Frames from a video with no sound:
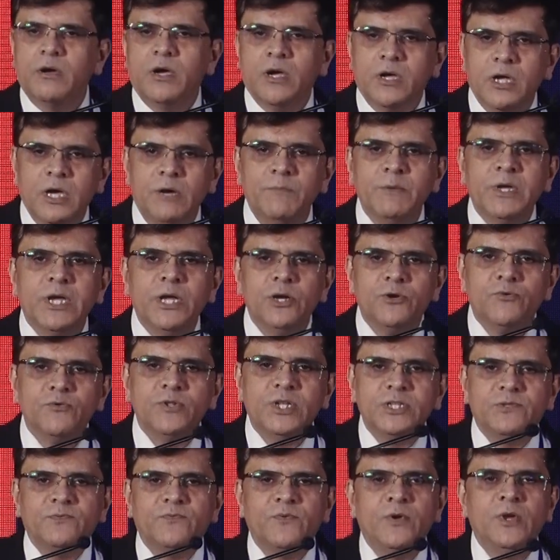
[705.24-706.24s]
coming into
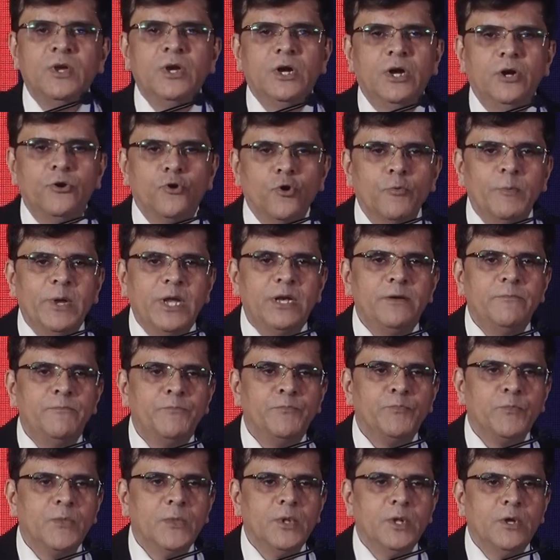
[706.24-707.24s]
this domain.
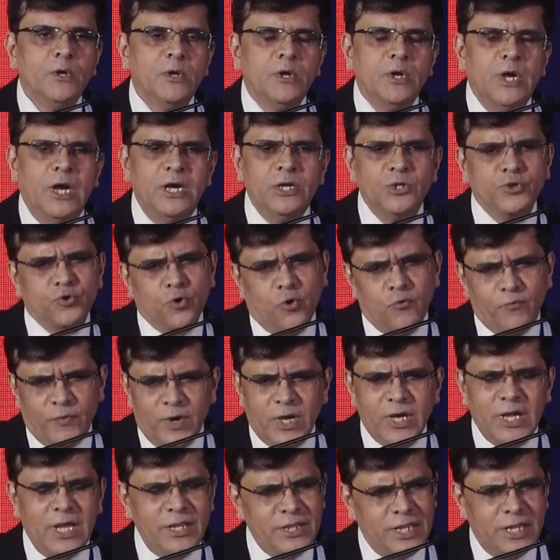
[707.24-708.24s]
And so
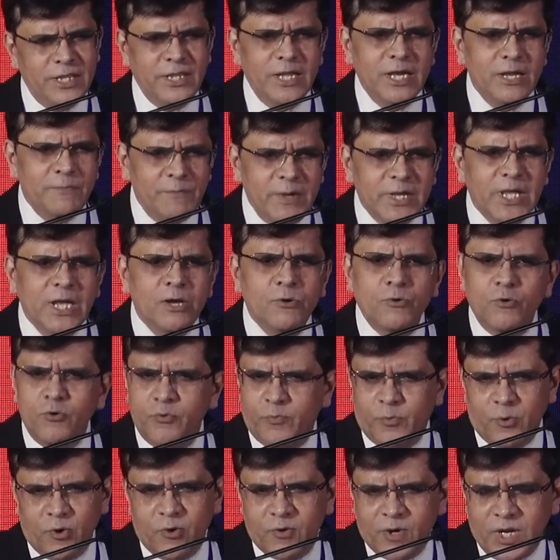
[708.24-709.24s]
far, I think they are making
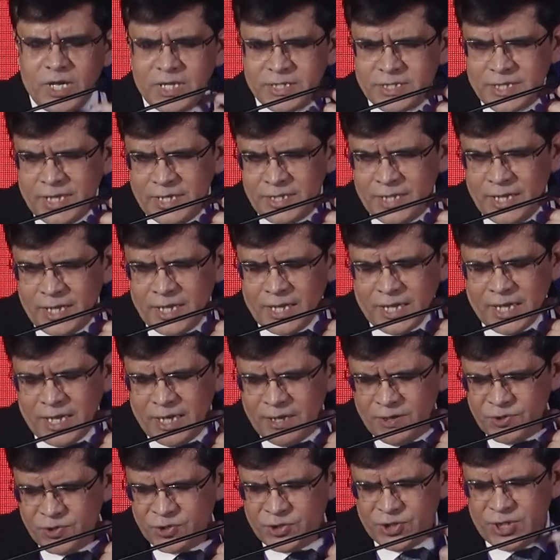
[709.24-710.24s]
good progress. I think
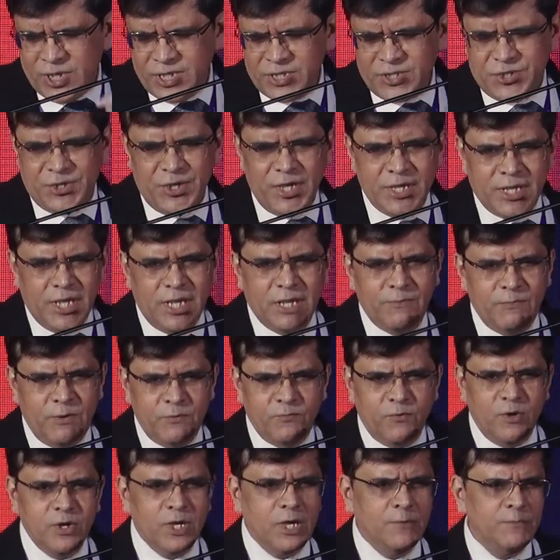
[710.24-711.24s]
I was just checking
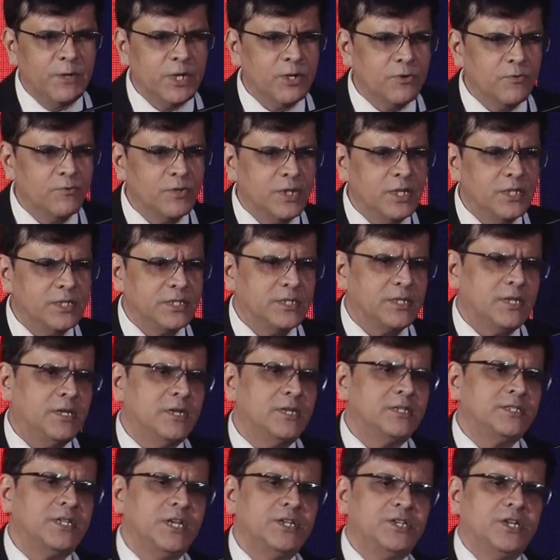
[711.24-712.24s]
before coming to this
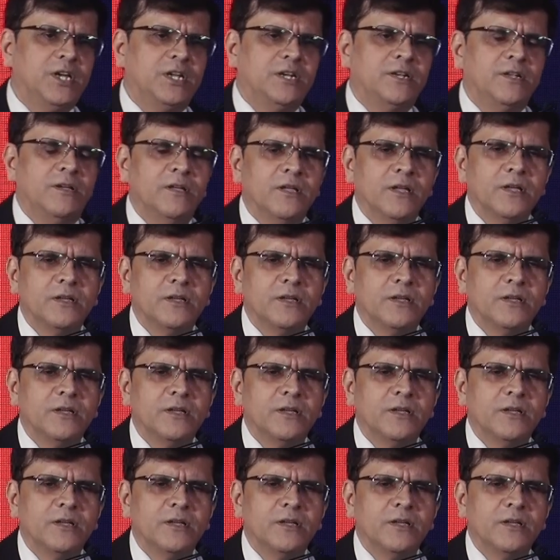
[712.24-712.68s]
session.